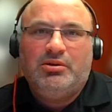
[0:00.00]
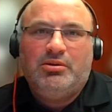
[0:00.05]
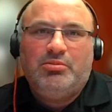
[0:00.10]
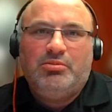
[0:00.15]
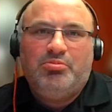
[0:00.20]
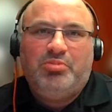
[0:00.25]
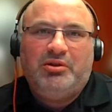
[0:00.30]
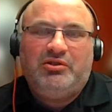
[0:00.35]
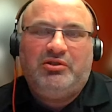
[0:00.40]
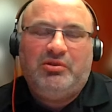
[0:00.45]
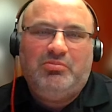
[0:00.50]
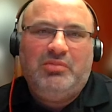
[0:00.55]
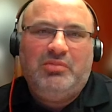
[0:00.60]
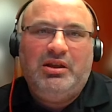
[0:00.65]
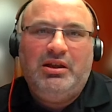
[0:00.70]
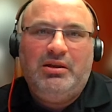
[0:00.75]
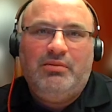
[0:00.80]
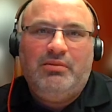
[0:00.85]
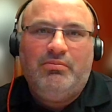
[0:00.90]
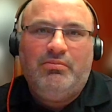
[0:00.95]
But to
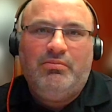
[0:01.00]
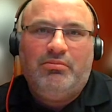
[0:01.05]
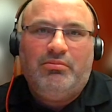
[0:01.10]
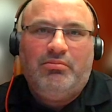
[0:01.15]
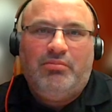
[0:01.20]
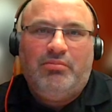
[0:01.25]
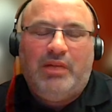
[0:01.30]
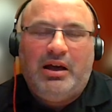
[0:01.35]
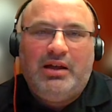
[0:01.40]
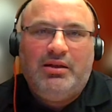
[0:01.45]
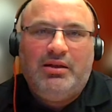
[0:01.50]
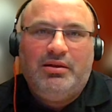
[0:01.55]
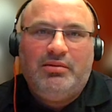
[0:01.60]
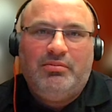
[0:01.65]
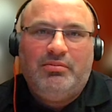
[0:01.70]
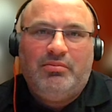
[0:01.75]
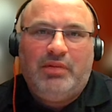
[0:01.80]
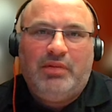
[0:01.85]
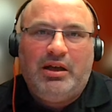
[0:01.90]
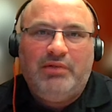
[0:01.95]
me, my
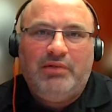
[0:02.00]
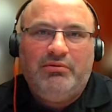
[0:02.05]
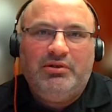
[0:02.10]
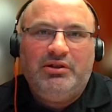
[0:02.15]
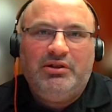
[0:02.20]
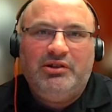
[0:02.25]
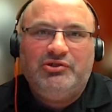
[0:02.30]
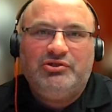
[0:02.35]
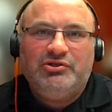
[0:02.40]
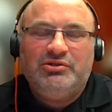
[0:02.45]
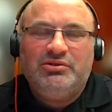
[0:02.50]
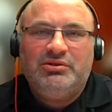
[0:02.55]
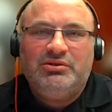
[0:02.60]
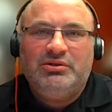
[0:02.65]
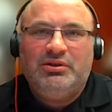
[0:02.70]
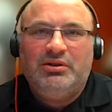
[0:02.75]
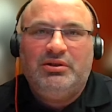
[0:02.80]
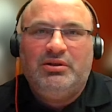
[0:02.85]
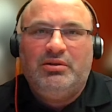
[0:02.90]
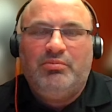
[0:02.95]
my religion
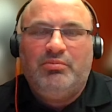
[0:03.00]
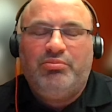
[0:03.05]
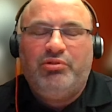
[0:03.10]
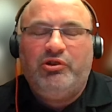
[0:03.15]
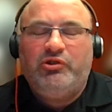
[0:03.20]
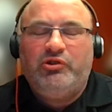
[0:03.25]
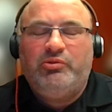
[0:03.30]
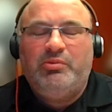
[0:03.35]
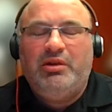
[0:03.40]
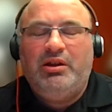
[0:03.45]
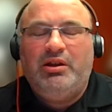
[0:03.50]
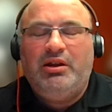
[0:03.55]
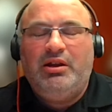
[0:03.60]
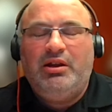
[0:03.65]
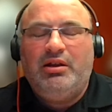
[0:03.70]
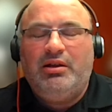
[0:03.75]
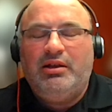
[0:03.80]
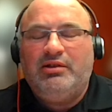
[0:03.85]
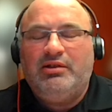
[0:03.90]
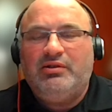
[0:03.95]
brings me
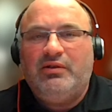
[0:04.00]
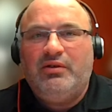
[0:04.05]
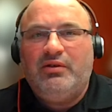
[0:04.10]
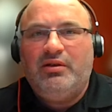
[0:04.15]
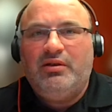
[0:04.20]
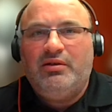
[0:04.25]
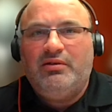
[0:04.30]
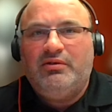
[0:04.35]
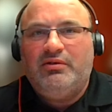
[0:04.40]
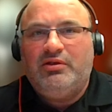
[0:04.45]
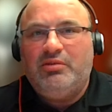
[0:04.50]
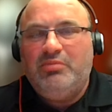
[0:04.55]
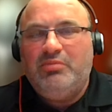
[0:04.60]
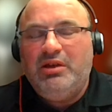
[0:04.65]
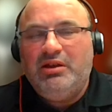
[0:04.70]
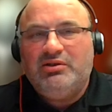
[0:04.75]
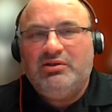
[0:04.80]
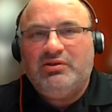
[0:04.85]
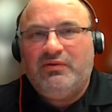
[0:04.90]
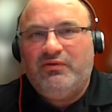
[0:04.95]
it's a to me
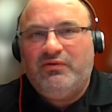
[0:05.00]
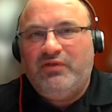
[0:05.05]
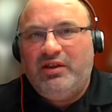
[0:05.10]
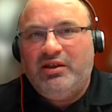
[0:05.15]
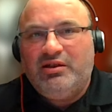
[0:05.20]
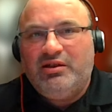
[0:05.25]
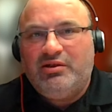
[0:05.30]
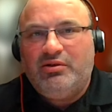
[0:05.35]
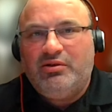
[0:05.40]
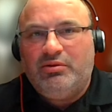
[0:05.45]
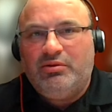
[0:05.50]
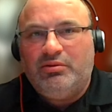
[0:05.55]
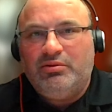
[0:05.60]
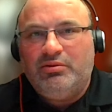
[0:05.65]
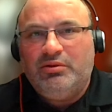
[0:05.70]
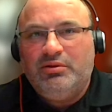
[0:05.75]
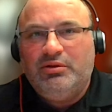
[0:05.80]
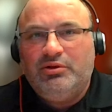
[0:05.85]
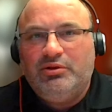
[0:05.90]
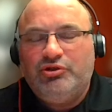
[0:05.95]
it's a vehicle
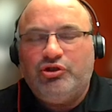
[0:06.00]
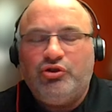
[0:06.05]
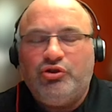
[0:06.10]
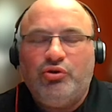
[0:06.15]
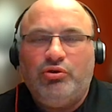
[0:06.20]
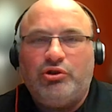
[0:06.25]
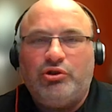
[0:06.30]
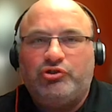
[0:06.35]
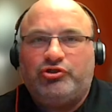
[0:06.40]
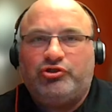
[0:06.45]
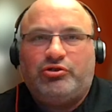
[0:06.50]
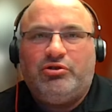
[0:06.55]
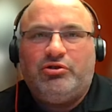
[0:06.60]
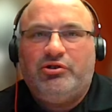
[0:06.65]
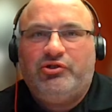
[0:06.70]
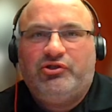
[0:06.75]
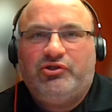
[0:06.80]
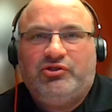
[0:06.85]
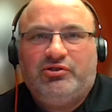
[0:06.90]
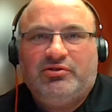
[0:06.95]
to go to
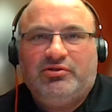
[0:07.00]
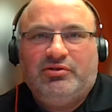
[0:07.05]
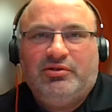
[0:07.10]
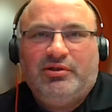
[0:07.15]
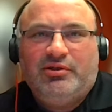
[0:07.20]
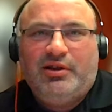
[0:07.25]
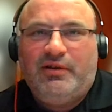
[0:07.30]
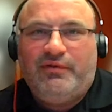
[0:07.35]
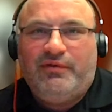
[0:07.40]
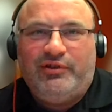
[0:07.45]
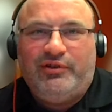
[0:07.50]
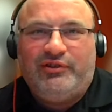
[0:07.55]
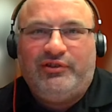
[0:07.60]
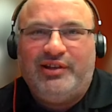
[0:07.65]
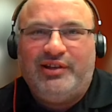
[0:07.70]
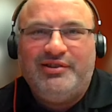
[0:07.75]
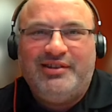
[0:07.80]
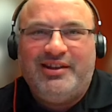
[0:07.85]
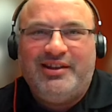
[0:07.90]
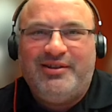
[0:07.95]
church every
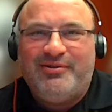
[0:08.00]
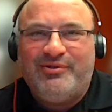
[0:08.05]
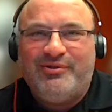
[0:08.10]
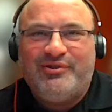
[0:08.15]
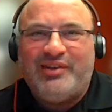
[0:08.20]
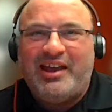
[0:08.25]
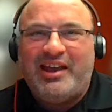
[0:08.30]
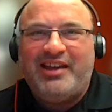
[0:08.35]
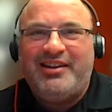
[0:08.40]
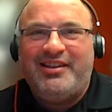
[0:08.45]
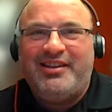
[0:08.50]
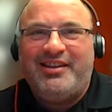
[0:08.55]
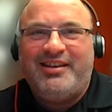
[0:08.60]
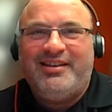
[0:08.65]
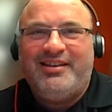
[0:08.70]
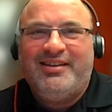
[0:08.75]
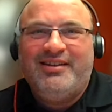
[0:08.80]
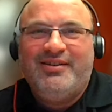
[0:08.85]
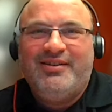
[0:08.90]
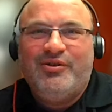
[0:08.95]
Sunday or Saturday
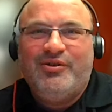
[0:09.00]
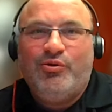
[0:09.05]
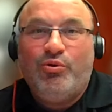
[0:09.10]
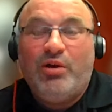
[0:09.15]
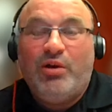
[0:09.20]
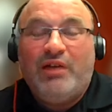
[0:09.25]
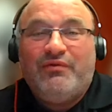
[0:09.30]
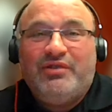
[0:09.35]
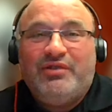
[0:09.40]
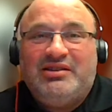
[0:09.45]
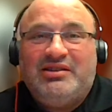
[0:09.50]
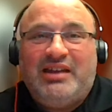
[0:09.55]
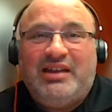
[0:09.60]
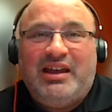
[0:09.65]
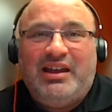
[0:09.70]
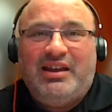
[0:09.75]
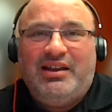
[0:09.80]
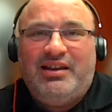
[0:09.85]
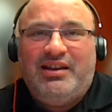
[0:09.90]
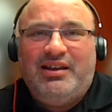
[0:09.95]
or every
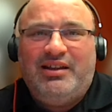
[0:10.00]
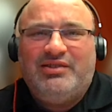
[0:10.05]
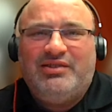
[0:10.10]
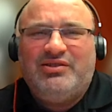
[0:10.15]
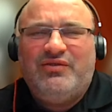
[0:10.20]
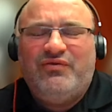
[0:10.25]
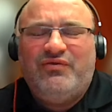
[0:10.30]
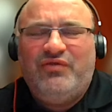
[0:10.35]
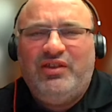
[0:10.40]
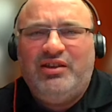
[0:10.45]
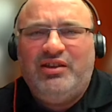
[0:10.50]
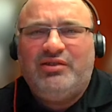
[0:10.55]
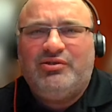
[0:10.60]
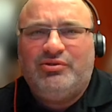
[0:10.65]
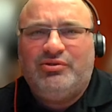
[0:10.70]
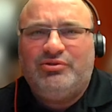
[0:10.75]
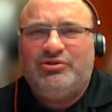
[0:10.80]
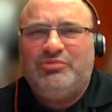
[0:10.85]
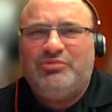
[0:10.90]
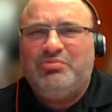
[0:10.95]
day. It's a
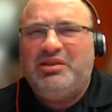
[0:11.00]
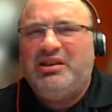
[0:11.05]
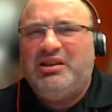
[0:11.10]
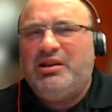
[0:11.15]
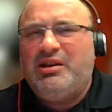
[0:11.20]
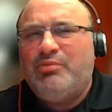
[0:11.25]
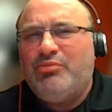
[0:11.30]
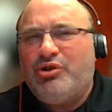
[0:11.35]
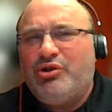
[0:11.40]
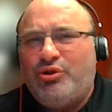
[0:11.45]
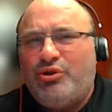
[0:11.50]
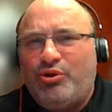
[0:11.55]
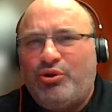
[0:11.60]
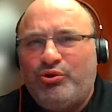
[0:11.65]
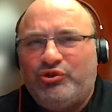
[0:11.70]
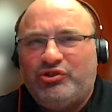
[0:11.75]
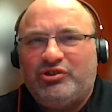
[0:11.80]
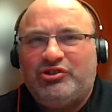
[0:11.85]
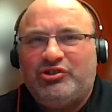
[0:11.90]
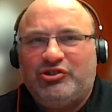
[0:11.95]
vehicle to become
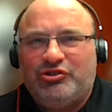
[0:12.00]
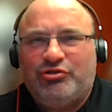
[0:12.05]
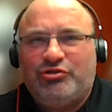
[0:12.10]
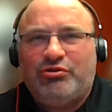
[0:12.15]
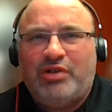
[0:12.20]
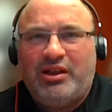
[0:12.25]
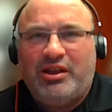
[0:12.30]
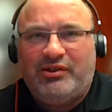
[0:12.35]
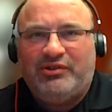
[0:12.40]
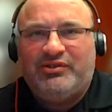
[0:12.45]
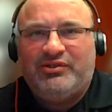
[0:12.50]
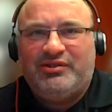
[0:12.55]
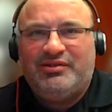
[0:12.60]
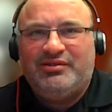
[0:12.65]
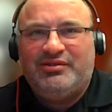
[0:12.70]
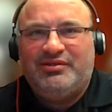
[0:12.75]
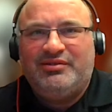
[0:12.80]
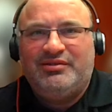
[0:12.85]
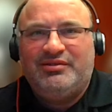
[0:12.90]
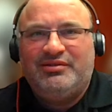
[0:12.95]
closer to Christ
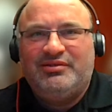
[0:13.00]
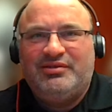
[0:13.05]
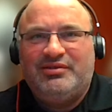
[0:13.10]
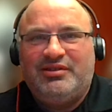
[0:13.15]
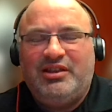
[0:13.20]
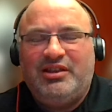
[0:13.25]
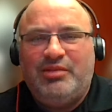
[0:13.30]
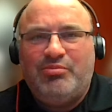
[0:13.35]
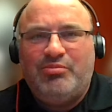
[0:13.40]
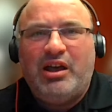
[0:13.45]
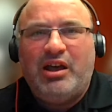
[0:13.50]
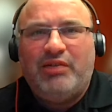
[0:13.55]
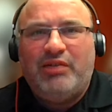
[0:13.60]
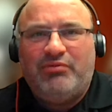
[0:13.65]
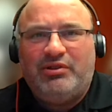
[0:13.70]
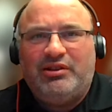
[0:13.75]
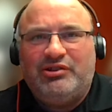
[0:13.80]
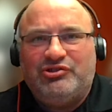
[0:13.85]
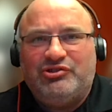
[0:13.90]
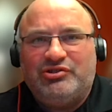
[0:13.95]
in my
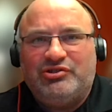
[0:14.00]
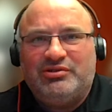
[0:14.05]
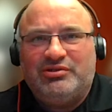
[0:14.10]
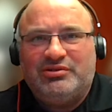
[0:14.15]
religion.